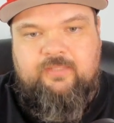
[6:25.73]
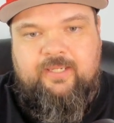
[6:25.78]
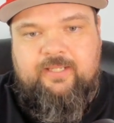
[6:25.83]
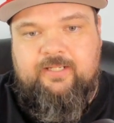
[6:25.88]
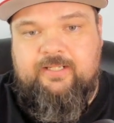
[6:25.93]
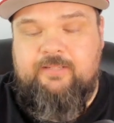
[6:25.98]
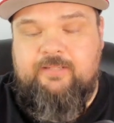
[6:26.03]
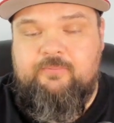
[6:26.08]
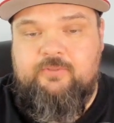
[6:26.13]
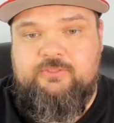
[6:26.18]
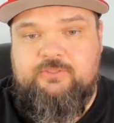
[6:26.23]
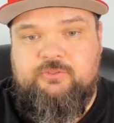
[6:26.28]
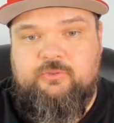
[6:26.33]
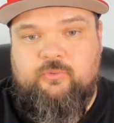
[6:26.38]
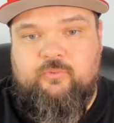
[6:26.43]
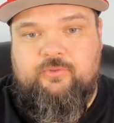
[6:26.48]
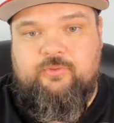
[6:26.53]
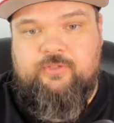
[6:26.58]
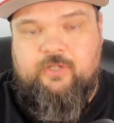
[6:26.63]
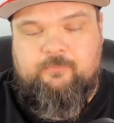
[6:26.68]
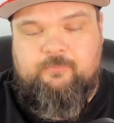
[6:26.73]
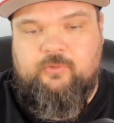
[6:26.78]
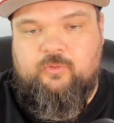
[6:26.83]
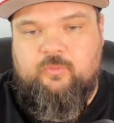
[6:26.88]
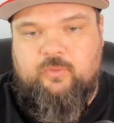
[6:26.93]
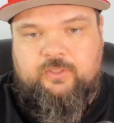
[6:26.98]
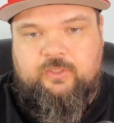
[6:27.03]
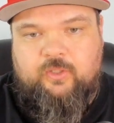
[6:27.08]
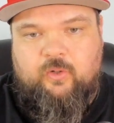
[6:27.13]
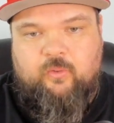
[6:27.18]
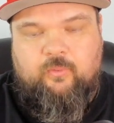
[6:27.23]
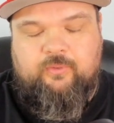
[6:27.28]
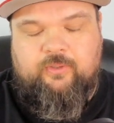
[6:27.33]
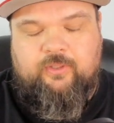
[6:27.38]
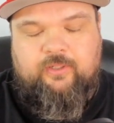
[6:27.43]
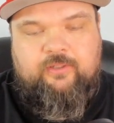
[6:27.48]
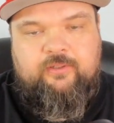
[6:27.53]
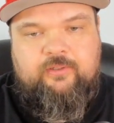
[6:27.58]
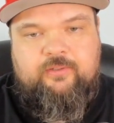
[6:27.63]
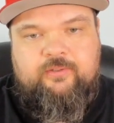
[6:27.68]
and he was your number one
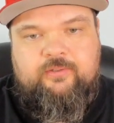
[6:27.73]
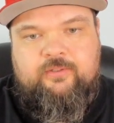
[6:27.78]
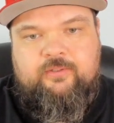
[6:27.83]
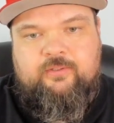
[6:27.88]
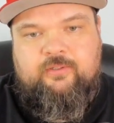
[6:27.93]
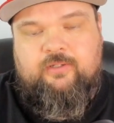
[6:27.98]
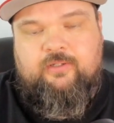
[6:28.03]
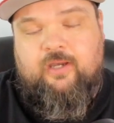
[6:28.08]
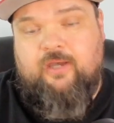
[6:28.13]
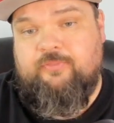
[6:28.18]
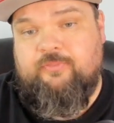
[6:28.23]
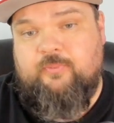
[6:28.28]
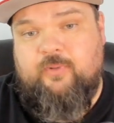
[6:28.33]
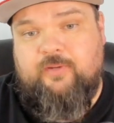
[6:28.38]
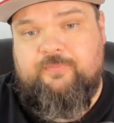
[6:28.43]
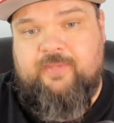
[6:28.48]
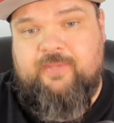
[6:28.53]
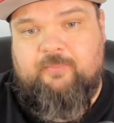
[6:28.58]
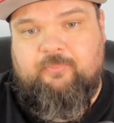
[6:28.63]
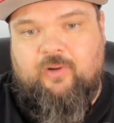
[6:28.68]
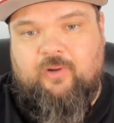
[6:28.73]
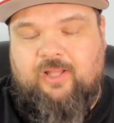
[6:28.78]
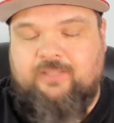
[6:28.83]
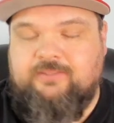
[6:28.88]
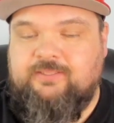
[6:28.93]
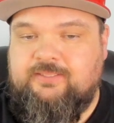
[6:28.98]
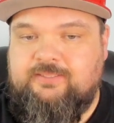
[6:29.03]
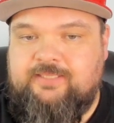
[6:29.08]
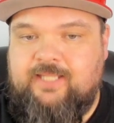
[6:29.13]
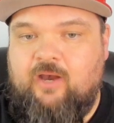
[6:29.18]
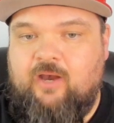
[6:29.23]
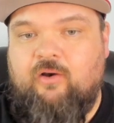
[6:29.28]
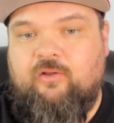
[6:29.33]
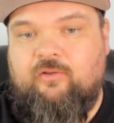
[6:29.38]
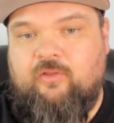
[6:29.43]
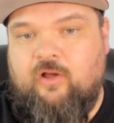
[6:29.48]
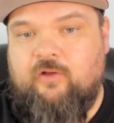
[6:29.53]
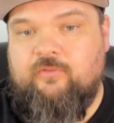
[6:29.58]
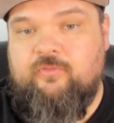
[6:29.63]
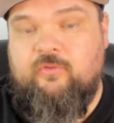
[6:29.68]
corner throughout that process. Now,
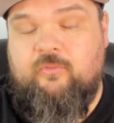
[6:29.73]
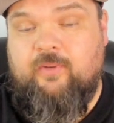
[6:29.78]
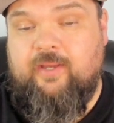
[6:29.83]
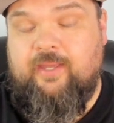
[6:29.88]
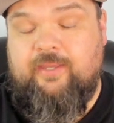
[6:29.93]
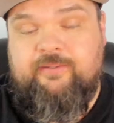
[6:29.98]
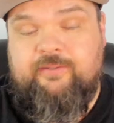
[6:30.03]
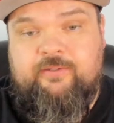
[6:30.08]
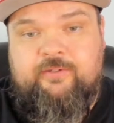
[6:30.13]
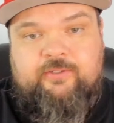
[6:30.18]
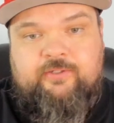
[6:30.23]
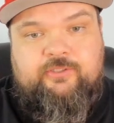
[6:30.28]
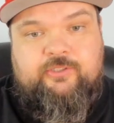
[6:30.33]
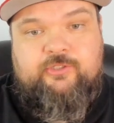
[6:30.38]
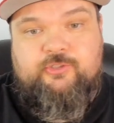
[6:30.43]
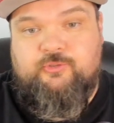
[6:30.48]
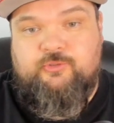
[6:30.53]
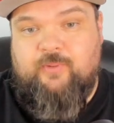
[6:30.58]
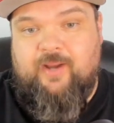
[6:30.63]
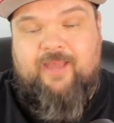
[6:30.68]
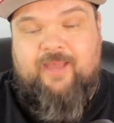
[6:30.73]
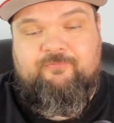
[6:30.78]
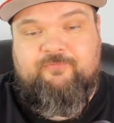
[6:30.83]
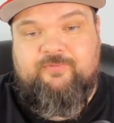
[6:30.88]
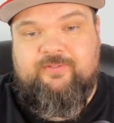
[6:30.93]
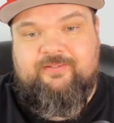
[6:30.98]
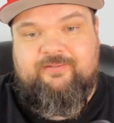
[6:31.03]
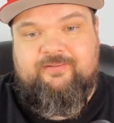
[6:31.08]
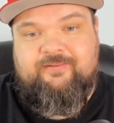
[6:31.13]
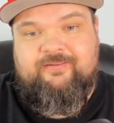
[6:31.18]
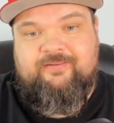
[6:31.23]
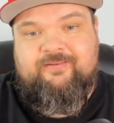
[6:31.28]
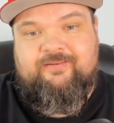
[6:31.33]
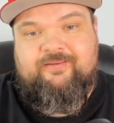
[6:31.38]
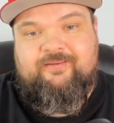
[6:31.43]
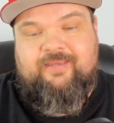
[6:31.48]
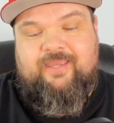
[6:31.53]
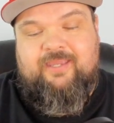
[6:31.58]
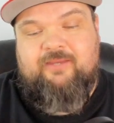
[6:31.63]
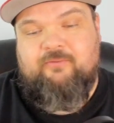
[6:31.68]
along the way, you drafted
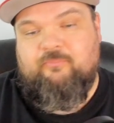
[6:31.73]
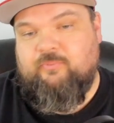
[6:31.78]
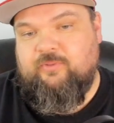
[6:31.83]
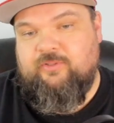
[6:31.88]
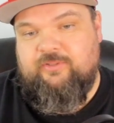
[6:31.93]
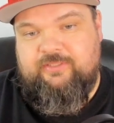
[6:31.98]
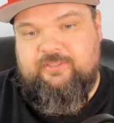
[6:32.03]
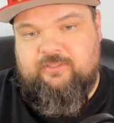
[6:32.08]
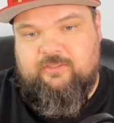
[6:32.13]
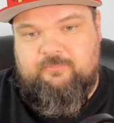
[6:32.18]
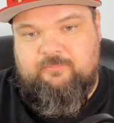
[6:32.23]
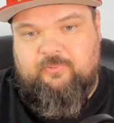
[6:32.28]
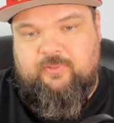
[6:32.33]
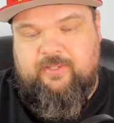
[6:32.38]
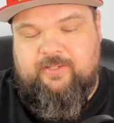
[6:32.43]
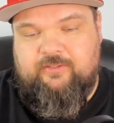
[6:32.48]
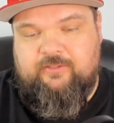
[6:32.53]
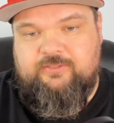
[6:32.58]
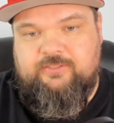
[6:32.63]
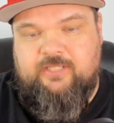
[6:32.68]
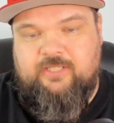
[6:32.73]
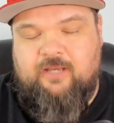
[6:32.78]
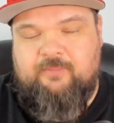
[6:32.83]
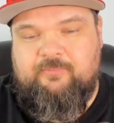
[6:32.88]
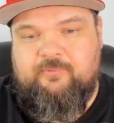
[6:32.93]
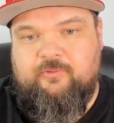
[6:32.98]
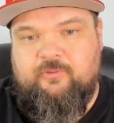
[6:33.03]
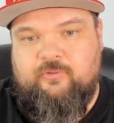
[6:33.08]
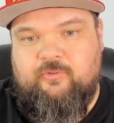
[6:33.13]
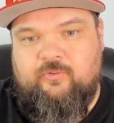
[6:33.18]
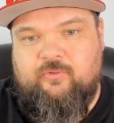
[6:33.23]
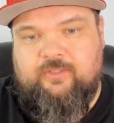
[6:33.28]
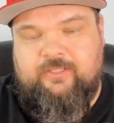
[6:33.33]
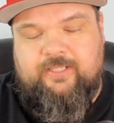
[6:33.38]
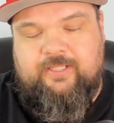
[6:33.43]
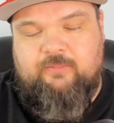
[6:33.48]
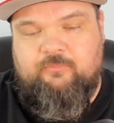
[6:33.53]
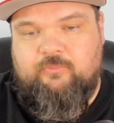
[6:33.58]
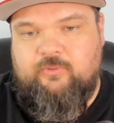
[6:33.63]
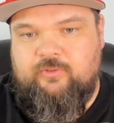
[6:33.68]
a really good player in Deommodore Lenoir,
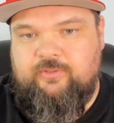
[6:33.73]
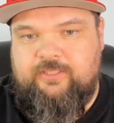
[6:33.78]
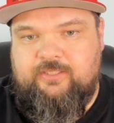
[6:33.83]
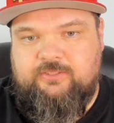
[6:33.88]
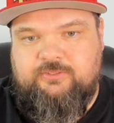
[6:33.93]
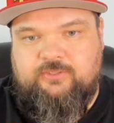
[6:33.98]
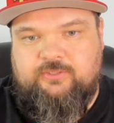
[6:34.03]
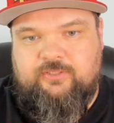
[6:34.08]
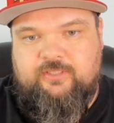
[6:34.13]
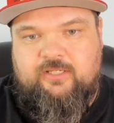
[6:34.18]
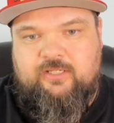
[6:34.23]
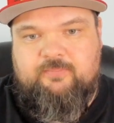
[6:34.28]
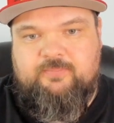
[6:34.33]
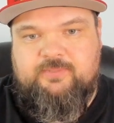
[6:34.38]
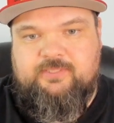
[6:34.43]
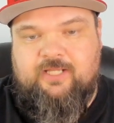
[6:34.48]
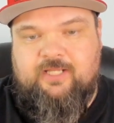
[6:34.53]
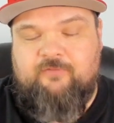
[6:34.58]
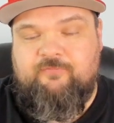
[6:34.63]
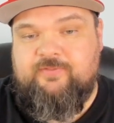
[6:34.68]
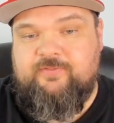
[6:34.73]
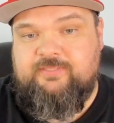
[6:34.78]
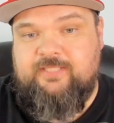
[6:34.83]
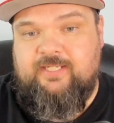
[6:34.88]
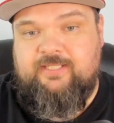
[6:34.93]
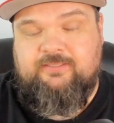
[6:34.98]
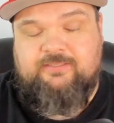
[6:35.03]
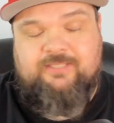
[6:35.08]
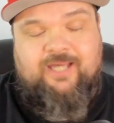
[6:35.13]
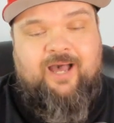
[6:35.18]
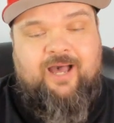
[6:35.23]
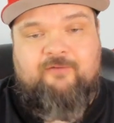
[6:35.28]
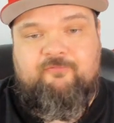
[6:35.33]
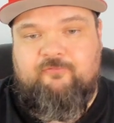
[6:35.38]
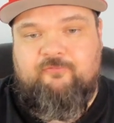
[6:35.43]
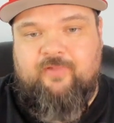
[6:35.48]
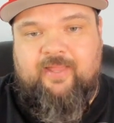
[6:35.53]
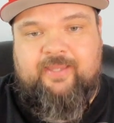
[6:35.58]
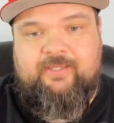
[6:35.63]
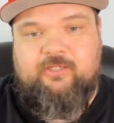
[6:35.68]
and he really asserted himself as a
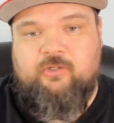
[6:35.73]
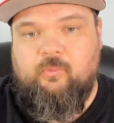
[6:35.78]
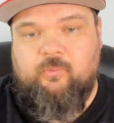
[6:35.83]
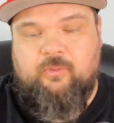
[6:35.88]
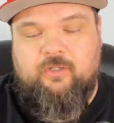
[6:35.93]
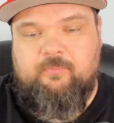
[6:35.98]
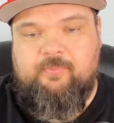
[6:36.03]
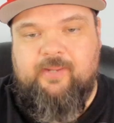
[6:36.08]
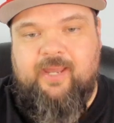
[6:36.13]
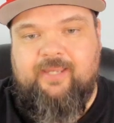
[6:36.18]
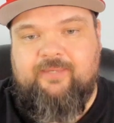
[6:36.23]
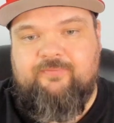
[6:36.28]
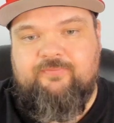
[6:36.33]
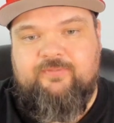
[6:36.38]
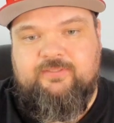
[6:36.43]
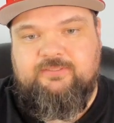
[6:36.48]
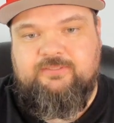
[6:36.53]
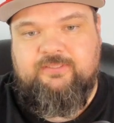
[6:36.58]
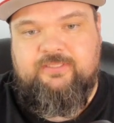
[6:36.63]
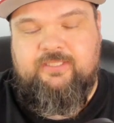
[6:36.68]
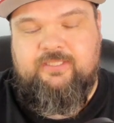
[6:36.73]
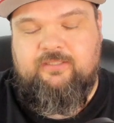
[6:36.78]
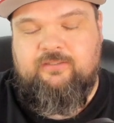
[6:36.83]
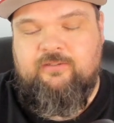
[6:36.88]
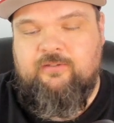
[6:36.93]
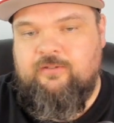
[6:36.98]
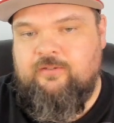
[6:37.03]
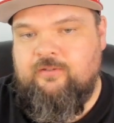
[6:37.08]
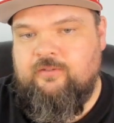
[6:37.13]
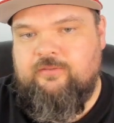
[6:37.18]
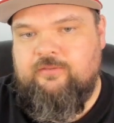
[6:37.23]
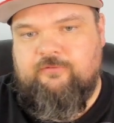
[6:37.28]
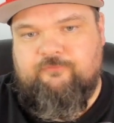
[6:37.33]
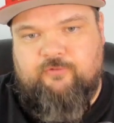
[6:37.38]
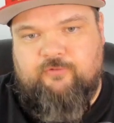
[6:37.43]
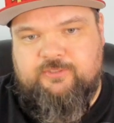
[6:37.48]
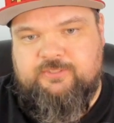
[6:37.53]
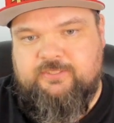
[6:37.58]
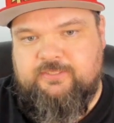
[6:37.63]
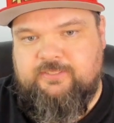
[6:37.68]
top-flight cornerback in this league. The
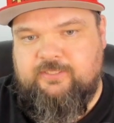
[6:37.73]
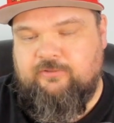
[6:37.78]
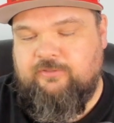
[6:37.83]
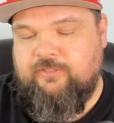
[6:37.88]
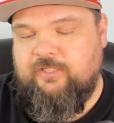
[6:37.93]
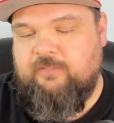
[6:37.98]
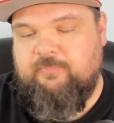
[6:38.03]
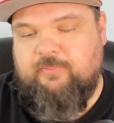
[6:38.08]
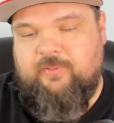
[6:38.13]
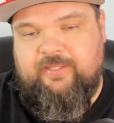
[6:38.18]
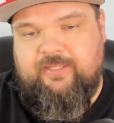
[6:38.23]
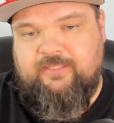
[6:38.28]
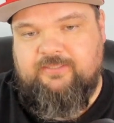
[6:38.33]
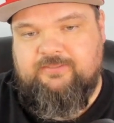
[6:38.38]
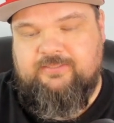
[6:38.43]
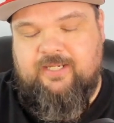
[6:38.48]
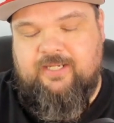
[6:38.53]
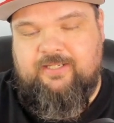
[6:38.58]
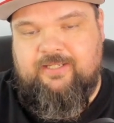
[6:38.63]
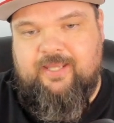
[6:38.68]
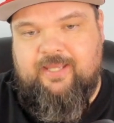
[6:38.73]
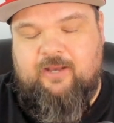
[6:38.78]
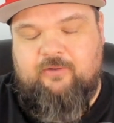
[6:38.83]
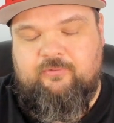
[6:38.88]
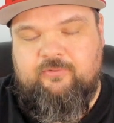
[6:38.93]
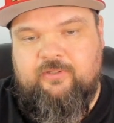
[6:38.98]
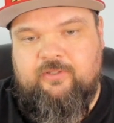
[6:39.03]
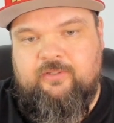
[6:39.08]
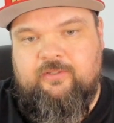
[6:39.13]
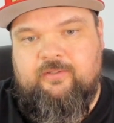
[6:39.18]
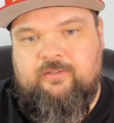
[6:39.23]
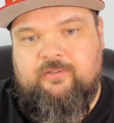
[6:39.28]
versatility to play inside and out